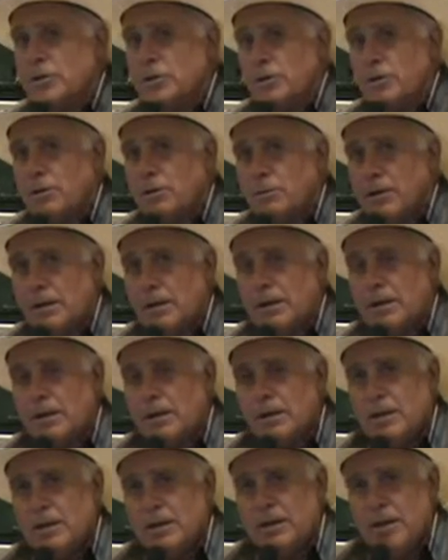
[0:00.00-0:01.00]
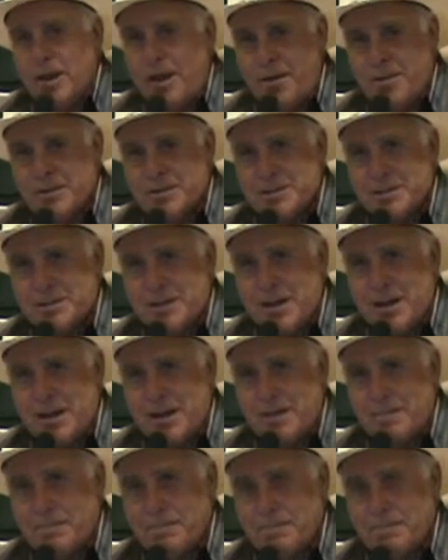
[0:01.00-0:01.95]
it turned around, now is the time.